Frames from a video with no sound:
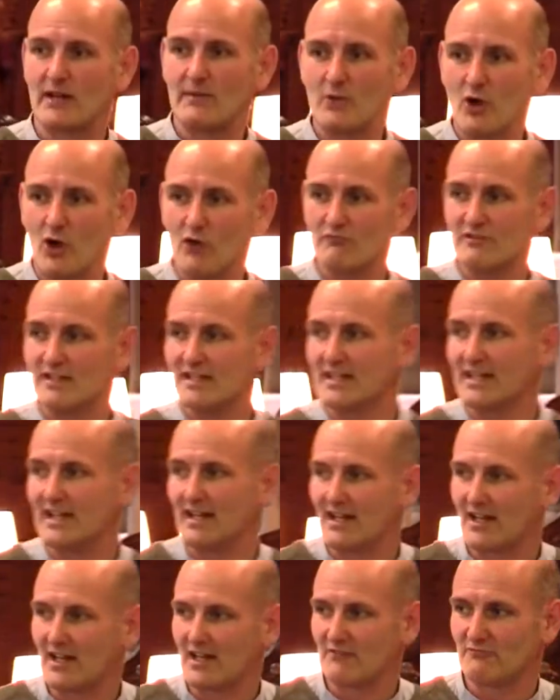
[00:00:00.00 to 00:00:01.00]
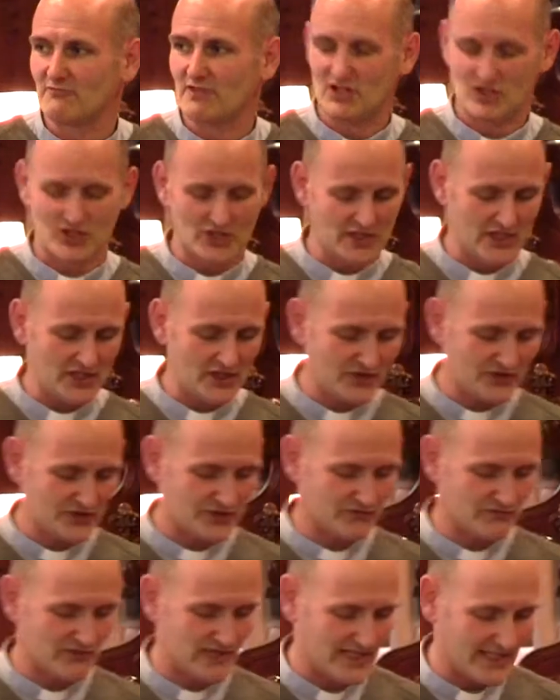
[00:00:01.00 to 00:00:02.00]
and I'm not reading it like Richard used
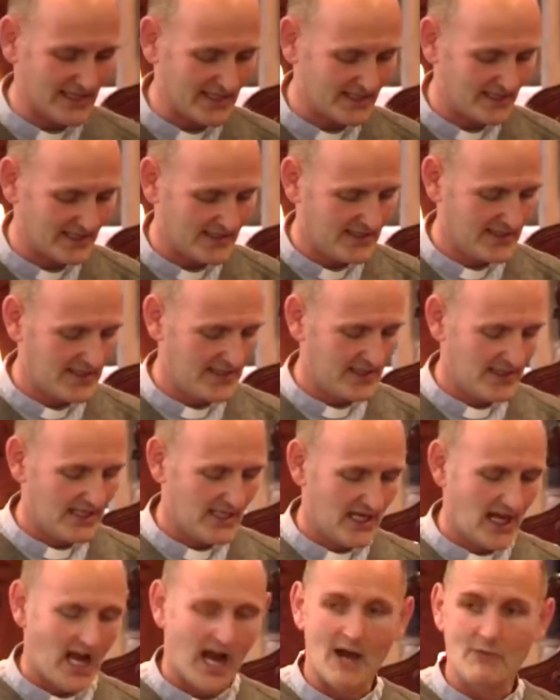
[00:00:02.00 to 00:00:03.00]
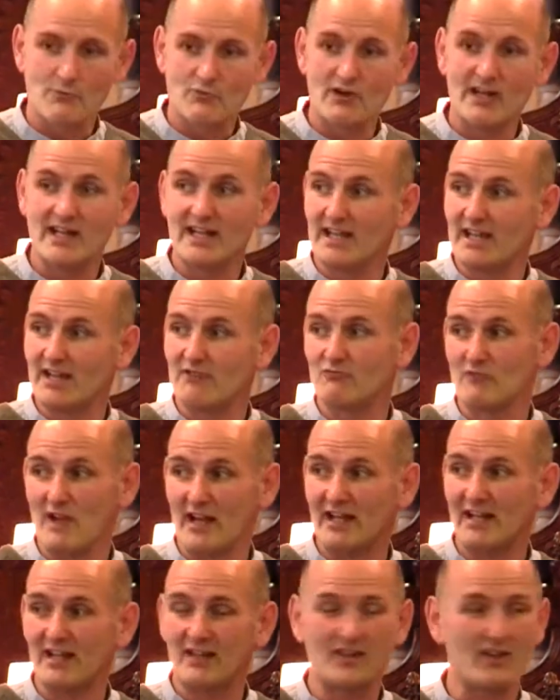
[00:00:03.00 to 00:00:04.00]
to read it. I'm reading it
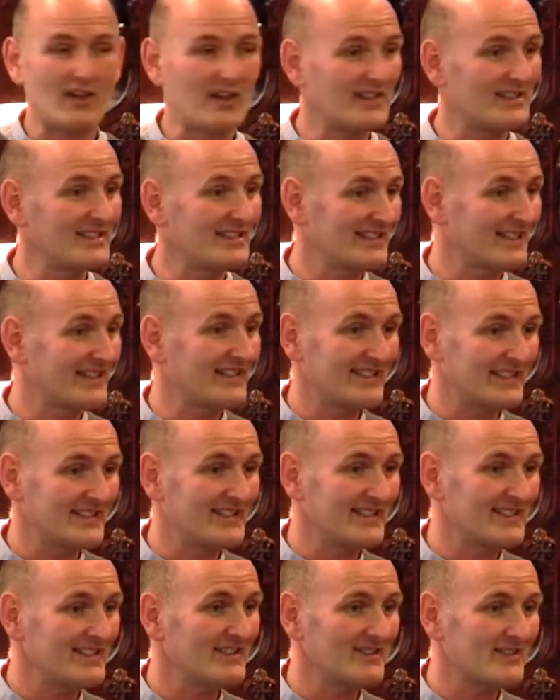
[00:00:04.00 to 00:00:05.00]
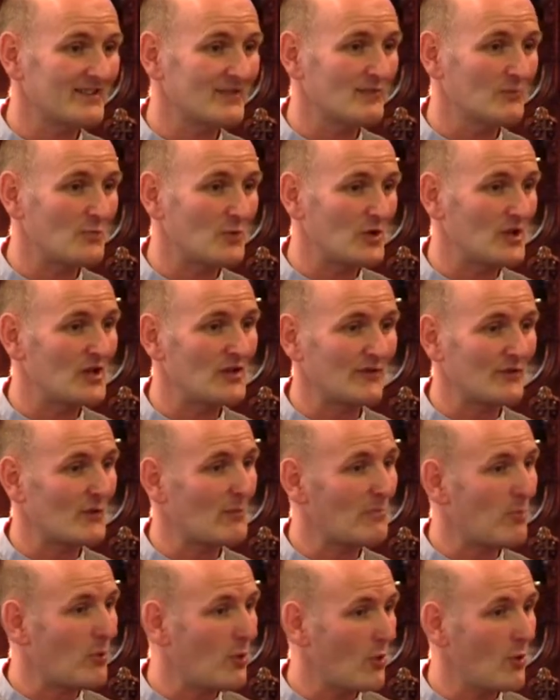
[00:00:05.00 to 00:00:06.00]
recognizing that this is the word of a
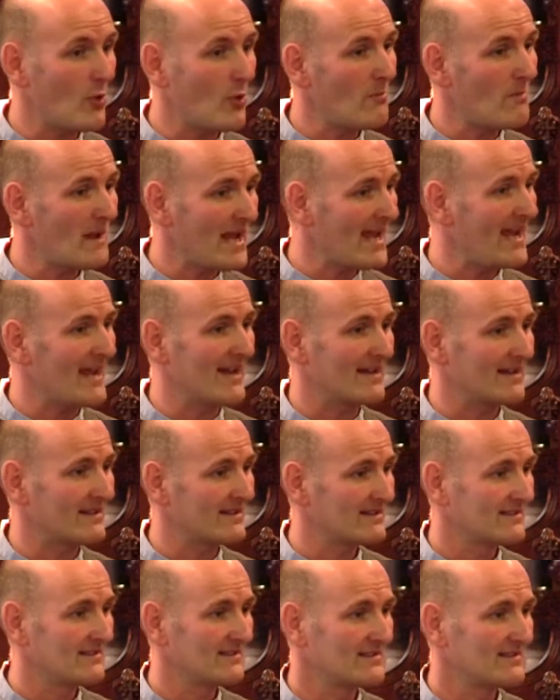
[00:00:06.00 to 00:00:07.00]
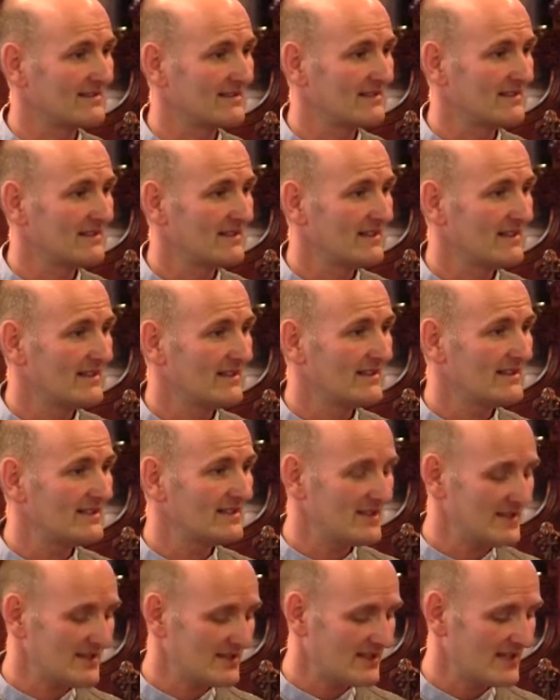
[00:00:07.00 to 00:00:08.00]
poor man.
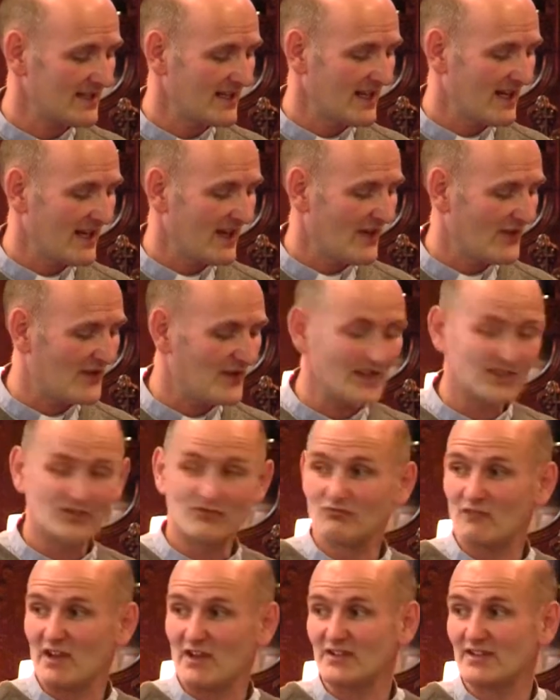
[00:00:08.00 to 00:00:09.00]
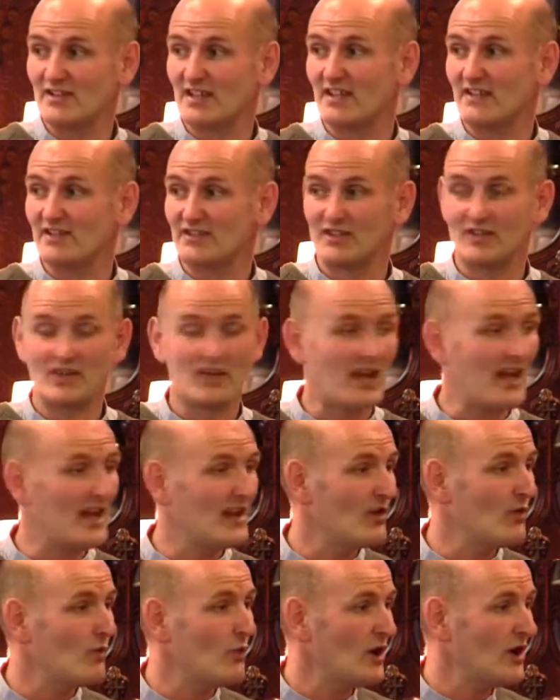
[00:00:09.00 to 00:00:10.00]
This, is, this resonates in a,
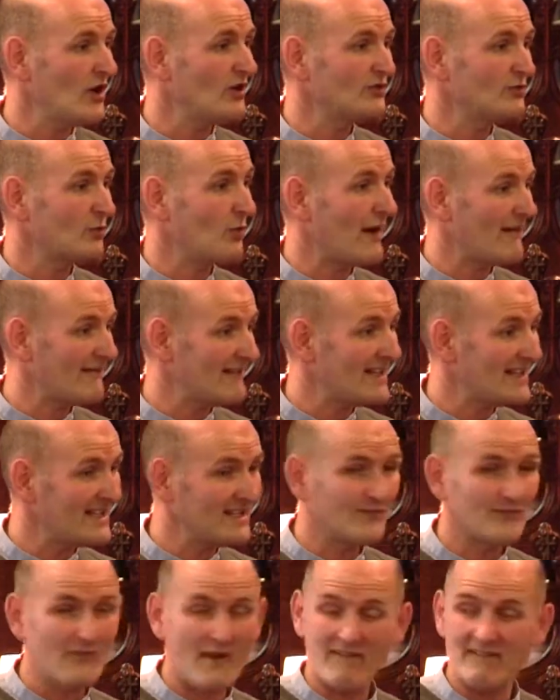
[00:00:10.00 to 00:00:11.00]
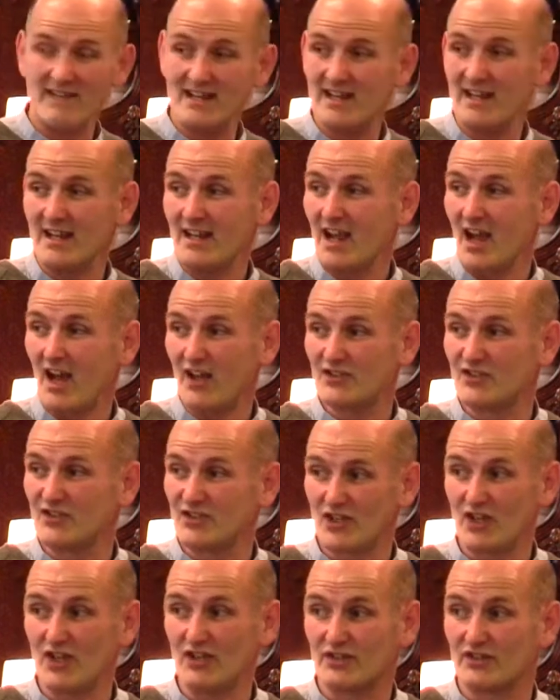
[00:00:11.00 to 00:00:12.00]
in a world where it is very
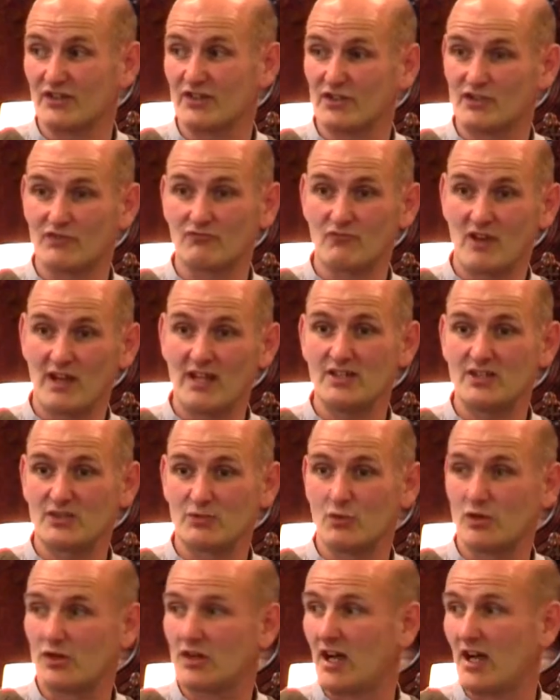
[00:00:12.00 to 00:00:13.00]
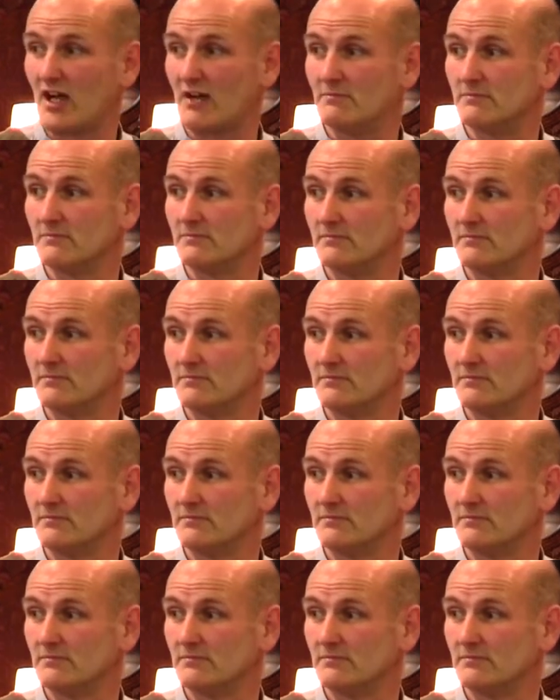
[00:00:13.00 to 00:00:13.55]
uncertain that the rains will come.